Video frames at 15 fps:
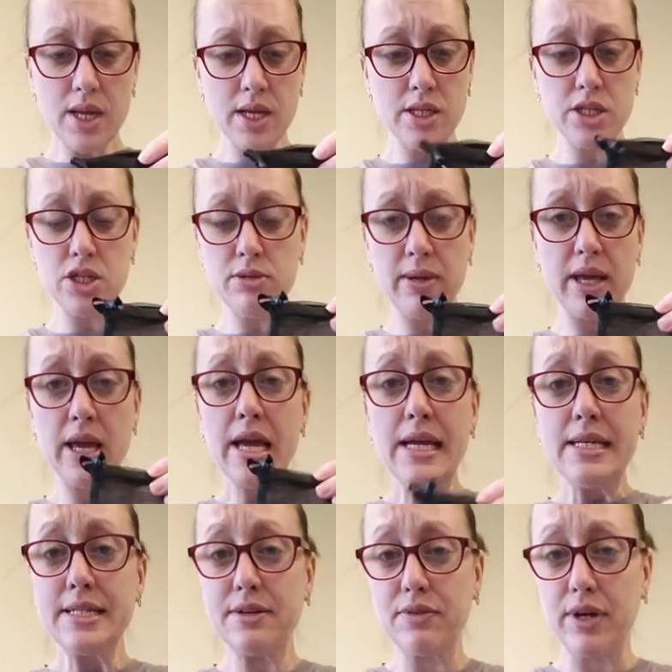excuse me,
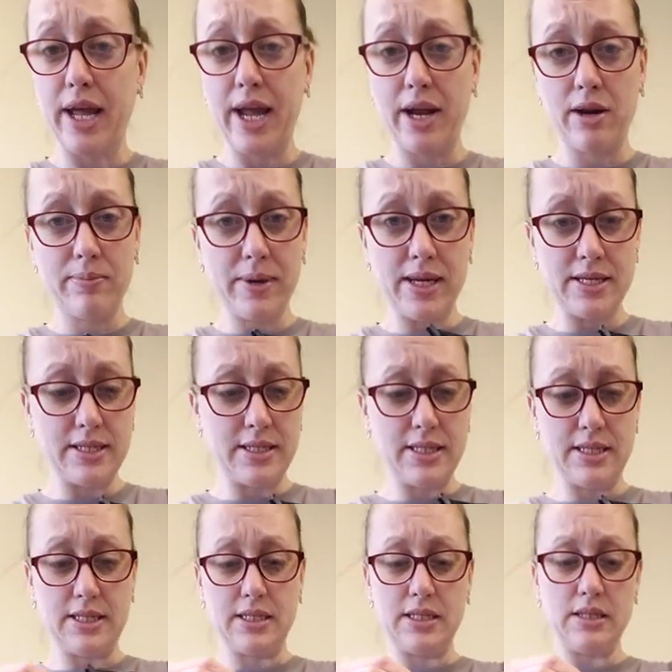different hair
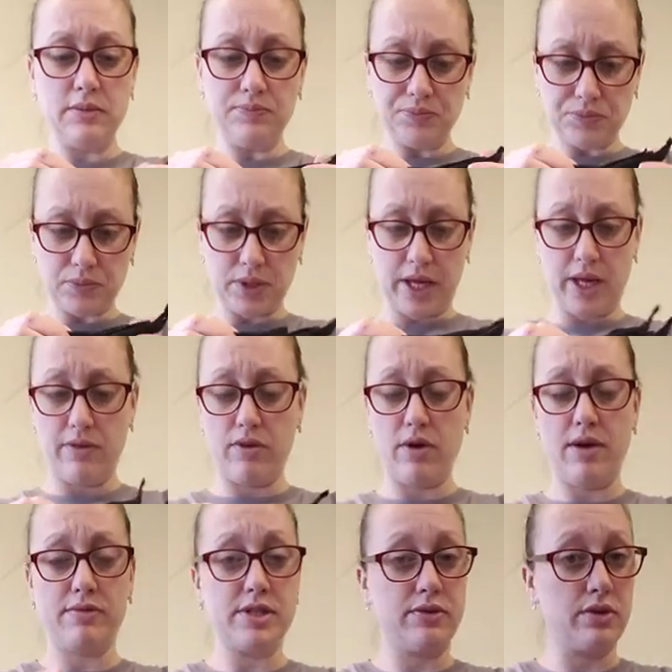pieces, like if you
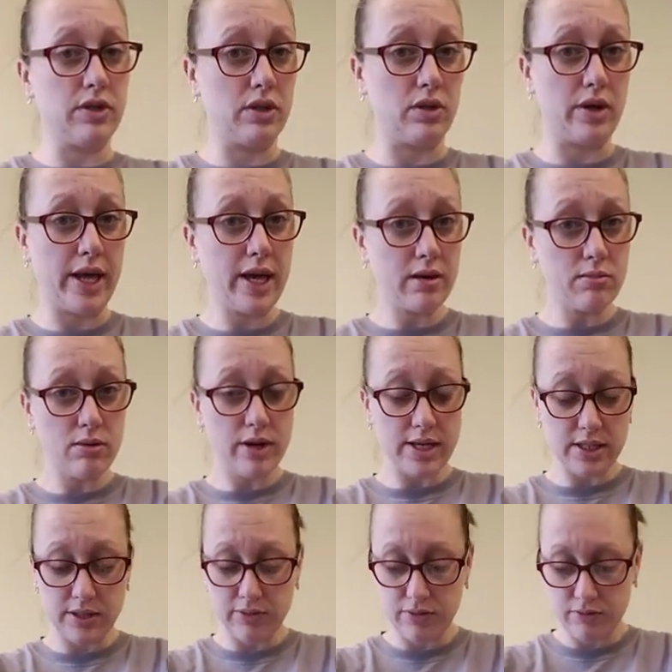have different little hair
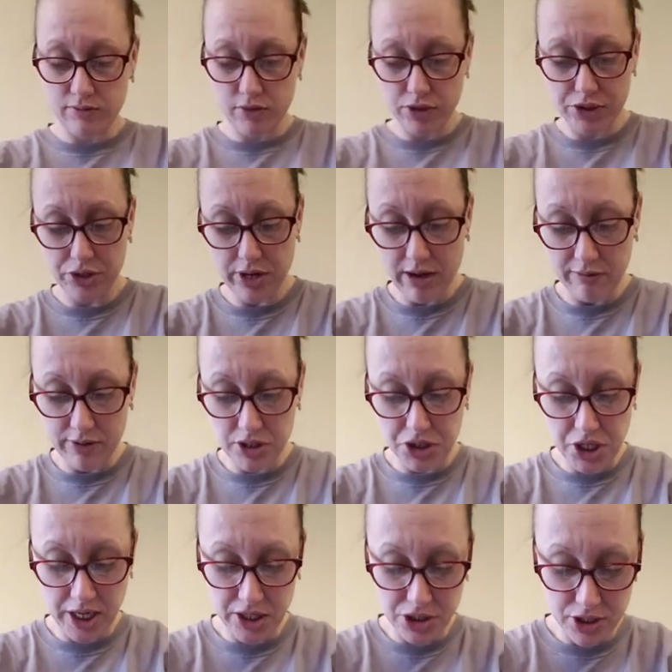bands for your outfit
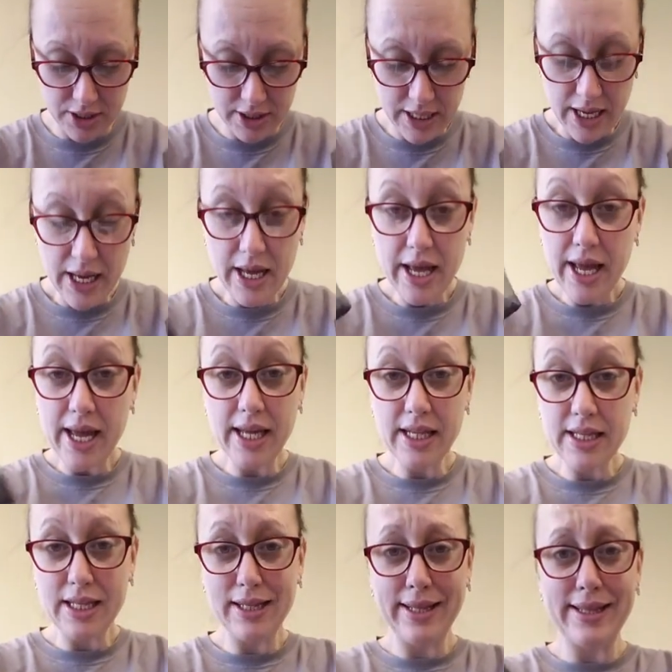changes,
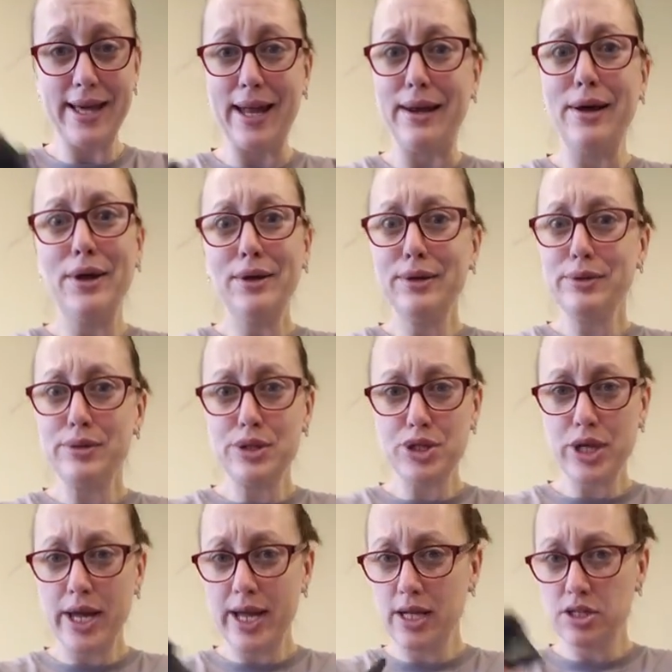anything like that. Loose
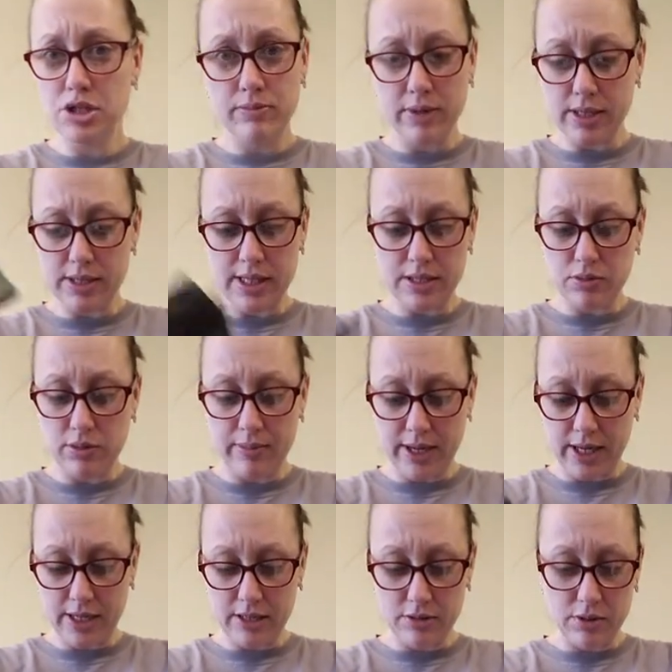change, because that's what my
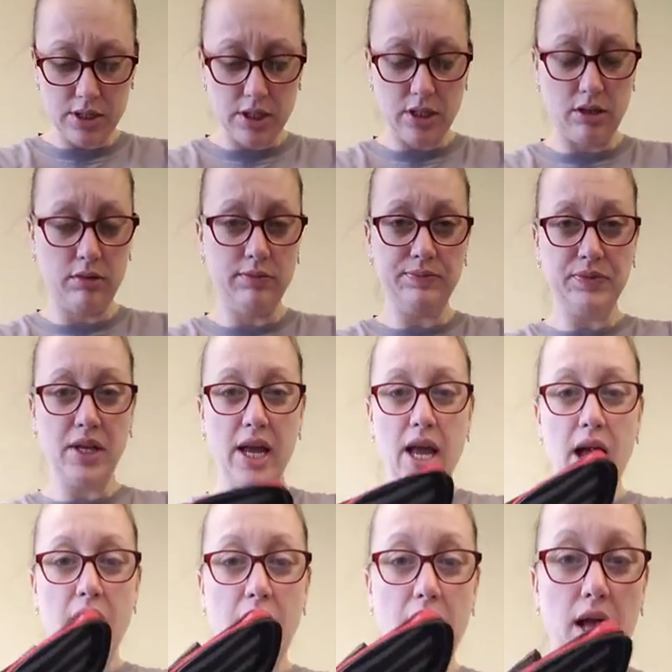kids would do.
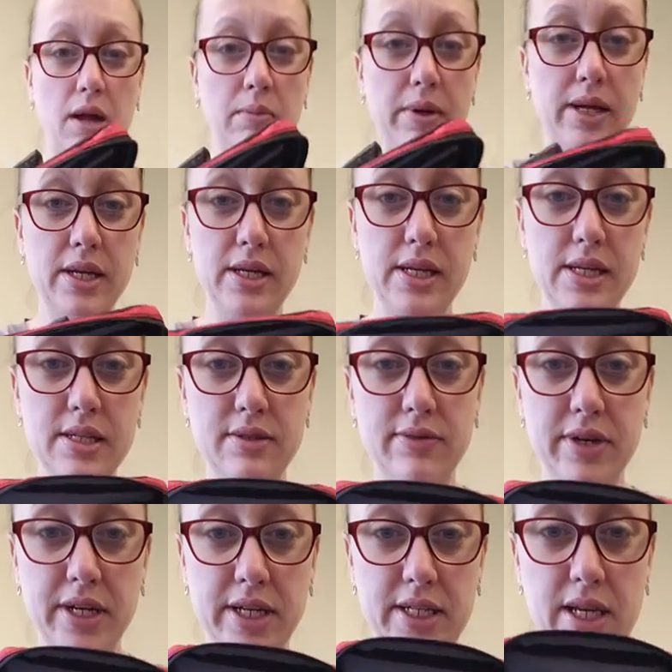Um, and it is
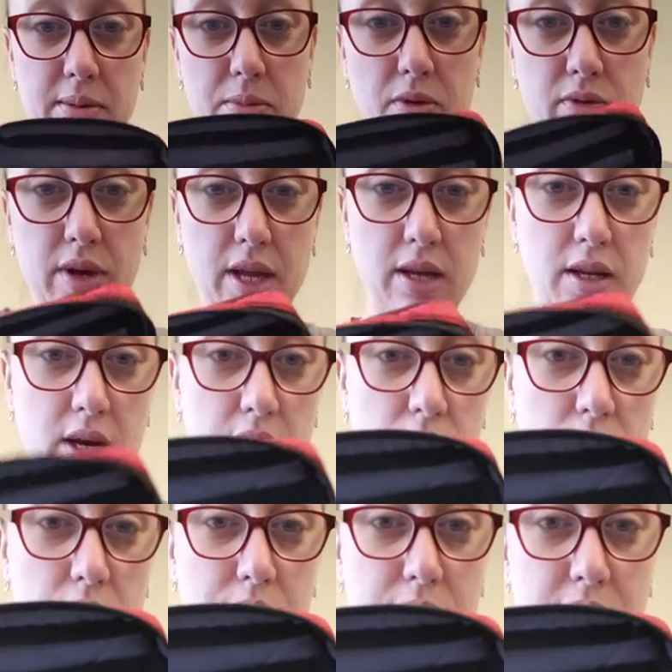very deep. You've got a lot
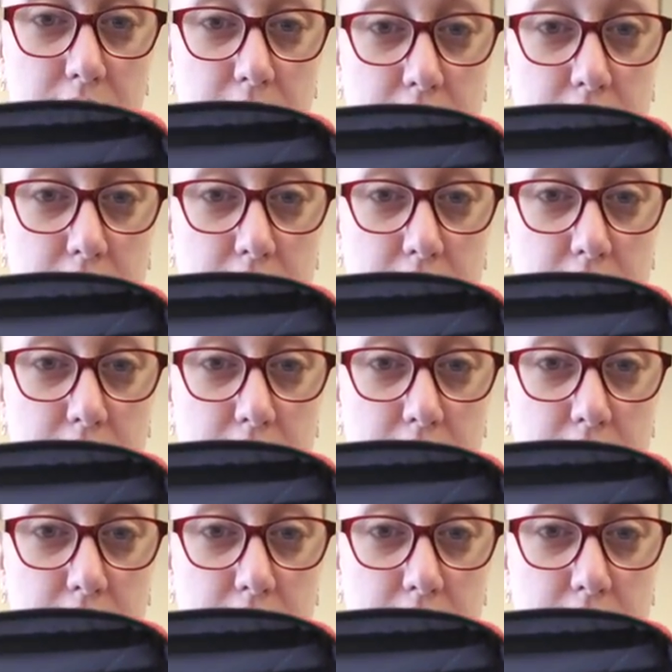of room in